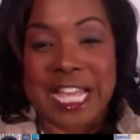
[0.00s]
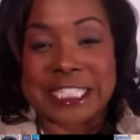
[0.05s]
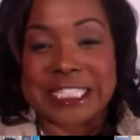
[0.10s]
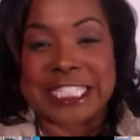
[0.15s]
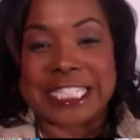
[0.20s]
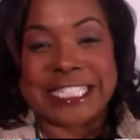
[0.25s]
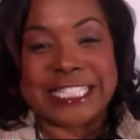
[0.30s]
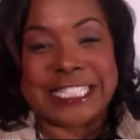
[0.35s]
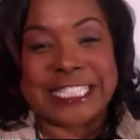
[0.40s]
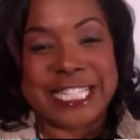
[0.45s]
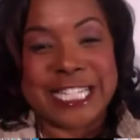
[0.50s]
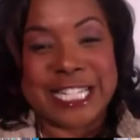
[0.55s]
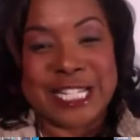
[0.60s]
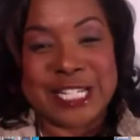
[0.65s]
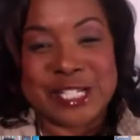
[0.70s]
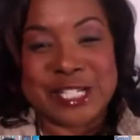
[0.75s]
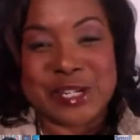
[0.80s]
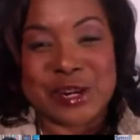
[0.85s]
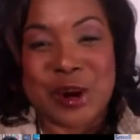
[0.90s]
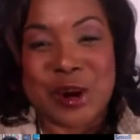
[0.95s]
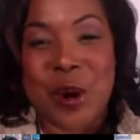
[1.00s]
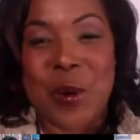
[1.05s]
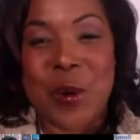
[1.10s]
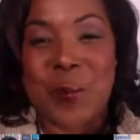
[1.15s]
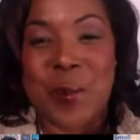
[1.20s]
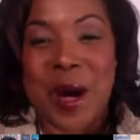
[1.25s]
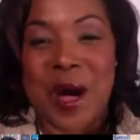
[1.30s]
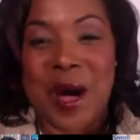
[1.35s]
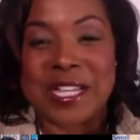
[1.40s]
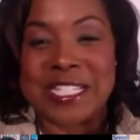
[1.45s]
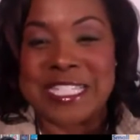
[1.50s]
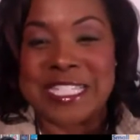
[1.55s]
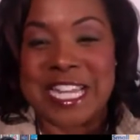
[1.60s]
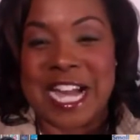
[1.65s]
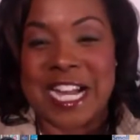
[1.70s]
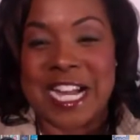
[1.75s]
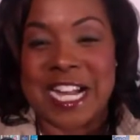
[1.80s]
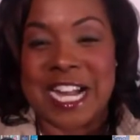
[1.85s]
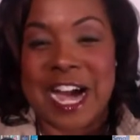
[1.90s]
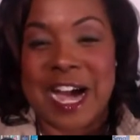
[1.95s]

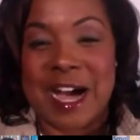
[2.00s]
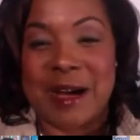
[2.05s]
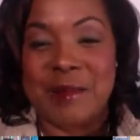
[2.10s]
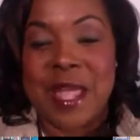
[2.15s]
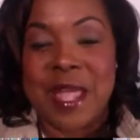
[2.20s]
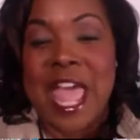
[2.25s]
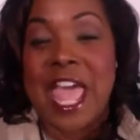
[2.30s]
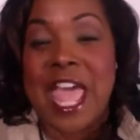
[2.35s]
succeedasYourOwnBoss.com.